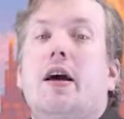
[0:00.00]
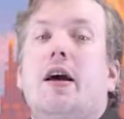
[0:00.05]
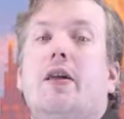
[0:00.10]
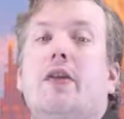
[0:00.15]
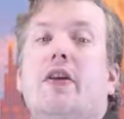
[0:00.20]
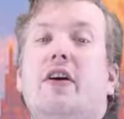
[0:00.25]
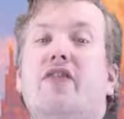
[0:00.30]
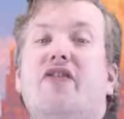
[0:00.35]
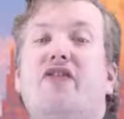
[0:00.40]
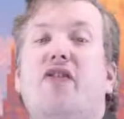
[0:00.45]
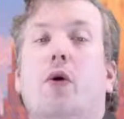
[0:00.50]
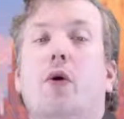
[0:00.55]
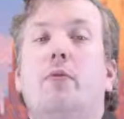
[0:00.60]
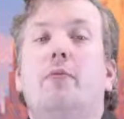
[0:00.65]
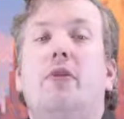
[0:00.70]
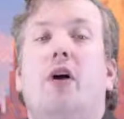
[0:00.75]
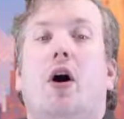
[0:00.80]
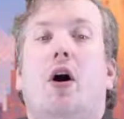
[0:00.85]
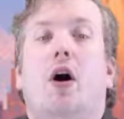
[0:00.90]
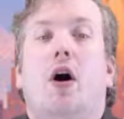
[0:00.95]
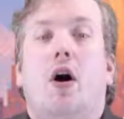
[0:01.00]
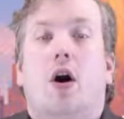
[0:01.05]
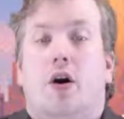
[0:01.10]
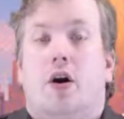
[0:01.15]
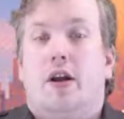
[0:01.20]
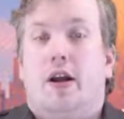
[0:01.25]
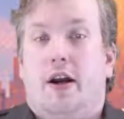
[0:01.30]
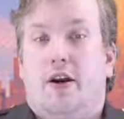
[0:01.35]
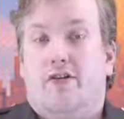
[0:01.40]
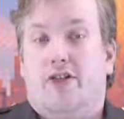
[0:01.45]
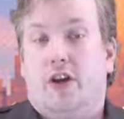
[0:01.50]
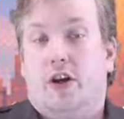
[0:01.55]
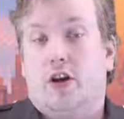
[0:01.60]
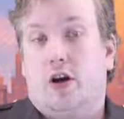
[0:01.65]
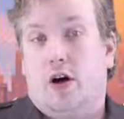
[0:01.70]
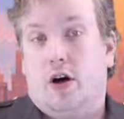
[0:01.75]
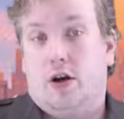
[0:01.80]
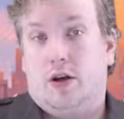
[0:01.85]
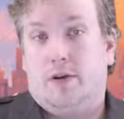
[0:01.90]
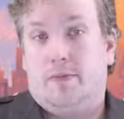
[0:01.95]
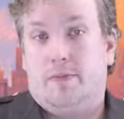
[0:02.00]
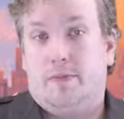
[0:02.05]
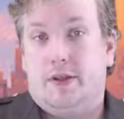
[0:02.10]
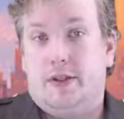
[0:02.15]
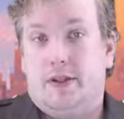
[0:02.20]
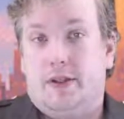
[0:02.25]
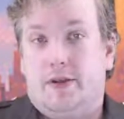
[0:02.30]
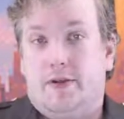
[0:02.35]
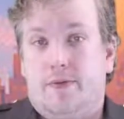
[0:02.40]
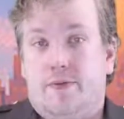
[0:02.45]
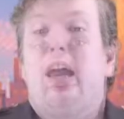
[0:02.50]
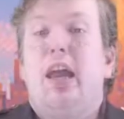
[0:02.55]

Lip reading: that form the heart of the columns.